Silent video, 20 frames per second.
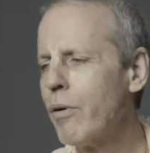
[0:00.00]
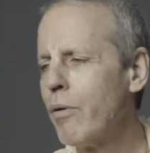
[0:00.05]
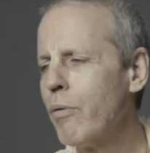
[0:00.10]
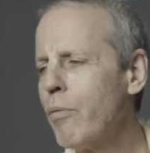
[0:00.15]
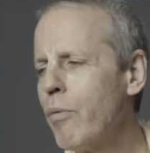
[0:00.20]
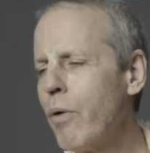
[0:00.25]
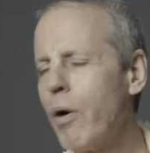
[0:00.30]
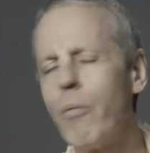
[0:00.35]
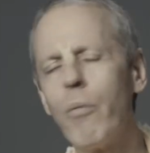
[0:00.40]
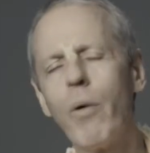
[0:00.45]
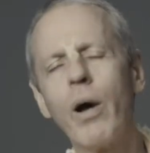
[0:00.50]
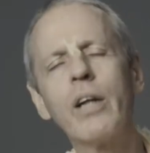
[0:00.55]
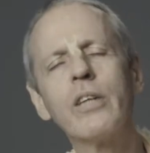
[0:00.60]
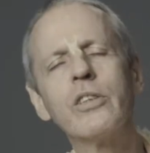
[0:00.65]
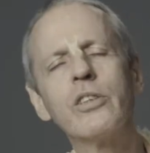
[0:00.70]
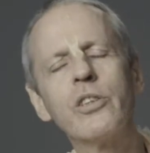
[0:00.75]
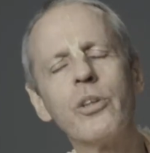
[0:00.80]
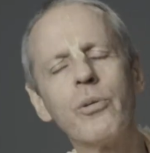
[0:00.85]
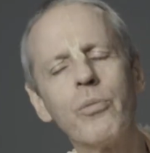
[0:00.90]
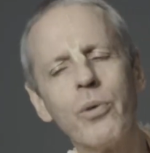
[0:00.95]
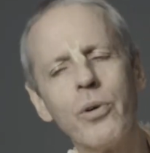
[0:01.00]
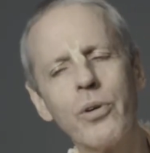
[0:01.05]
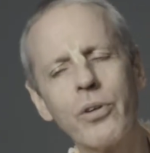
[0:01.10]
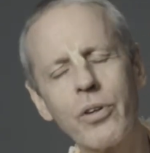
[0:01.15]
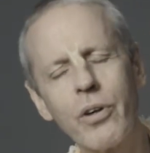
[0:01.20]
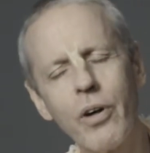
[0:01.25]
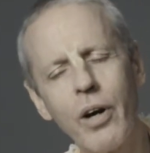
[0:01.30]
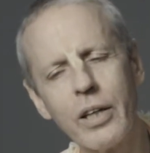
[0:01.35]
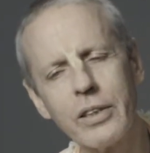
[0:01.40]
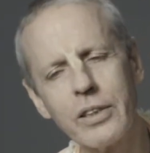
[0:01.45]
what is the root
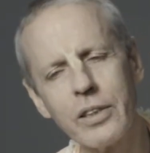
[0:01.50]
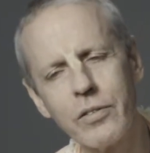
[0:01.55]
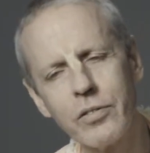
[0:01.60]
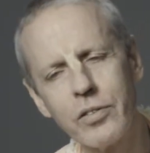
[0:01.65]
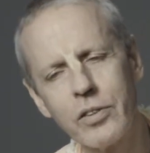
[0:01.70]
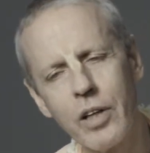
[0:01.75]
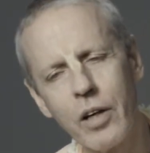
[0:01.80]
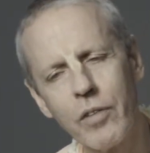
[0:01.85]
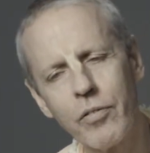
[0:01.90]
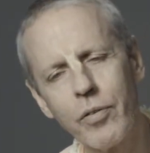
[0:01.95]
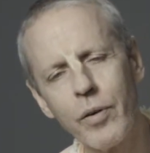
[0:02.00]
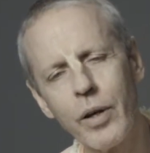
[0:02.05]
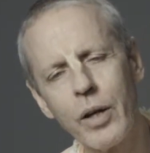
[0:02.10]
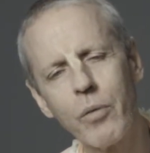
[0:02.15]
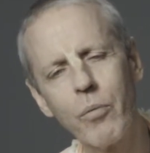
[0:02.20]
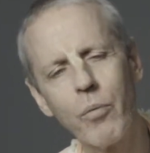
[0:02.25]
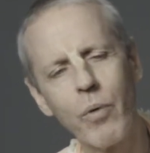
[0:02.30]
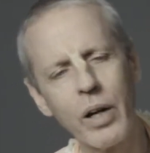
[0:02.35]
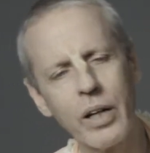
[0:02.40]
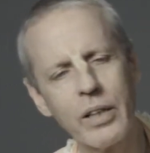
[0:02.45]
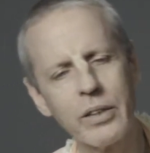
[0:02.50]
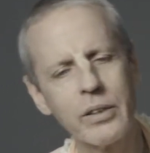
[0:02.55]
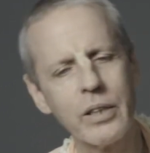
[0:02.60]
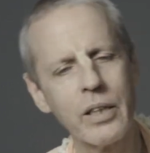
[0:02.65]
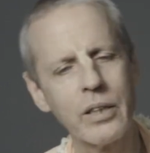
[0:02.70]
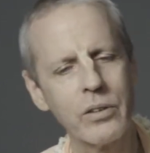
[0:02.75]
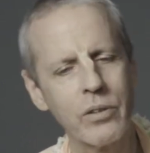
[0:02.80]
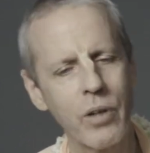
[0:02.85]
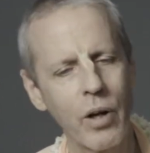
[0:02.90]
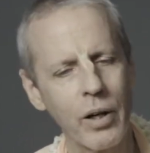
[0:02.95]
cause of suffering? What is
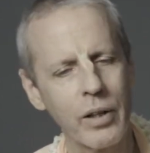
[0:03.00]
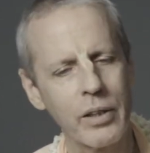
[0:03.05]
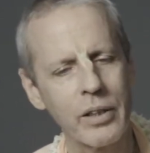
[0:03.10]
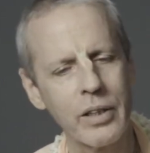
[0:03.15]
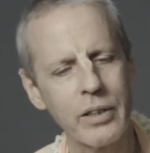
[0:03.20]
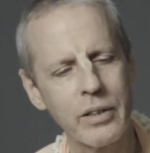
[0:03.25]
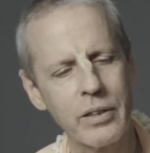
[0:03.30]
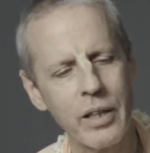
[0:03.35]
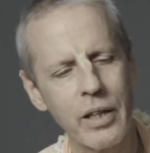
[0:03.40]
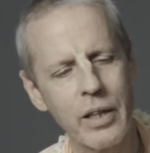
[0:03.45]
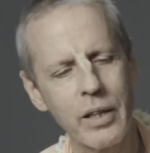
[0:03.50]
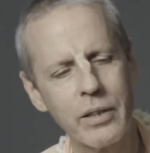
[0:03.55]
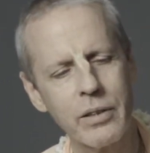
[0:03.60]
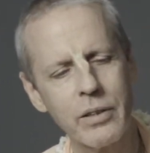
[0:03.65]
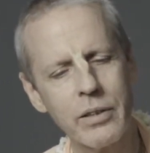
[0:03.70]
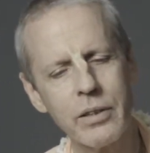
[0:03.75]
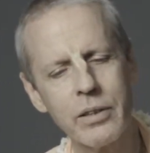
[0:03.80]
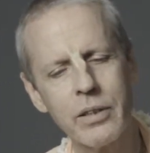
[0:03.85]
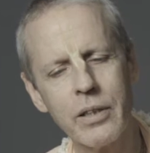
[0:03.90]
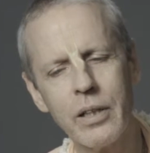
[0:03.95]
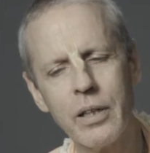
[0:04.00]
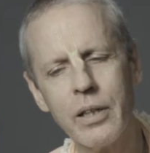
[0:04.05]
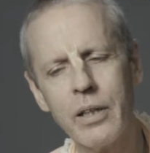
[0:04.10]
this heart disease?